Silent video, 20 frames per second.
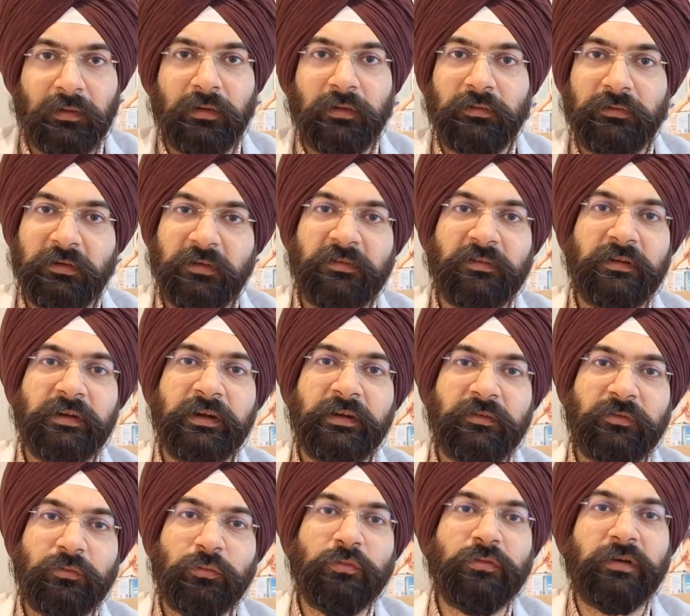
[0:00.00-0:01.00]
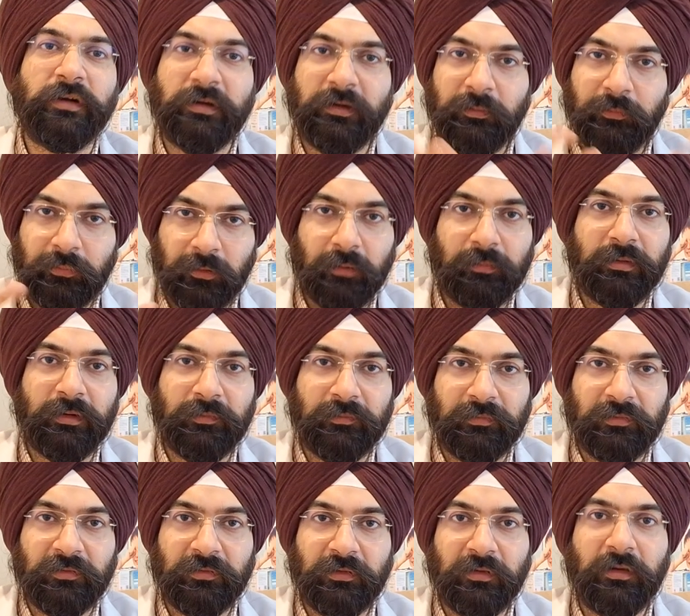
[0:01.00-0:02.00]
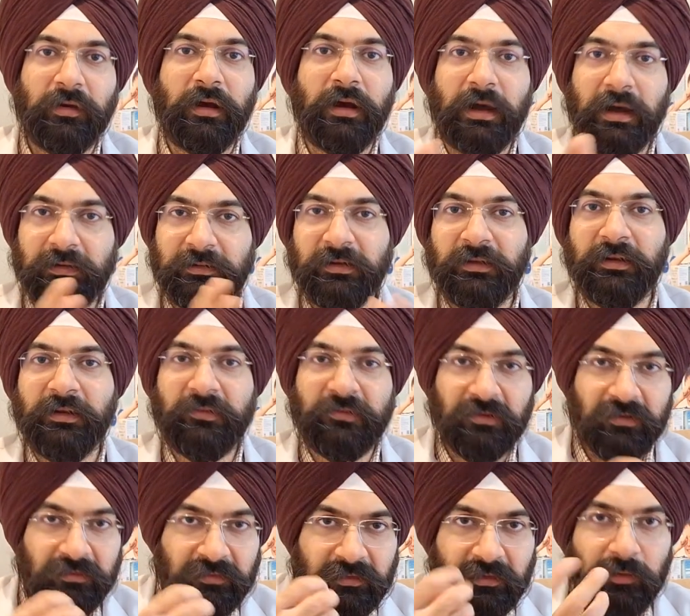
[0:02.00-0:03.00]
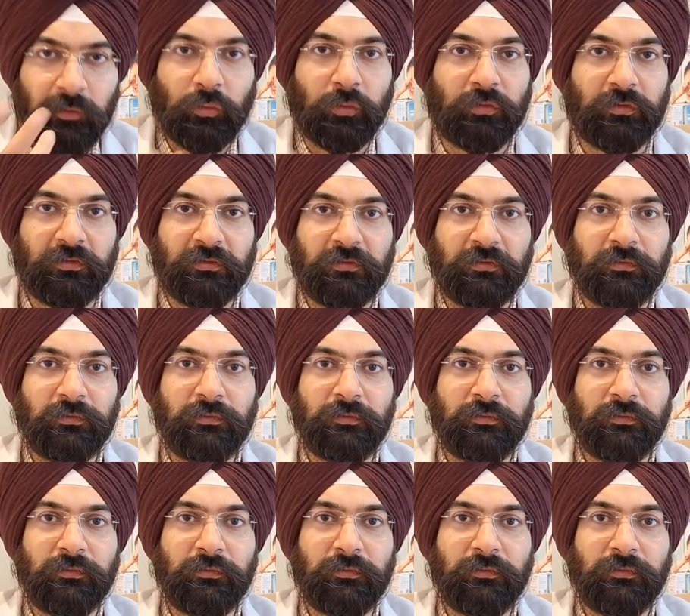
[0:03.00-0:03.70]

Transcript: This leads to certain problems, other than just the looks.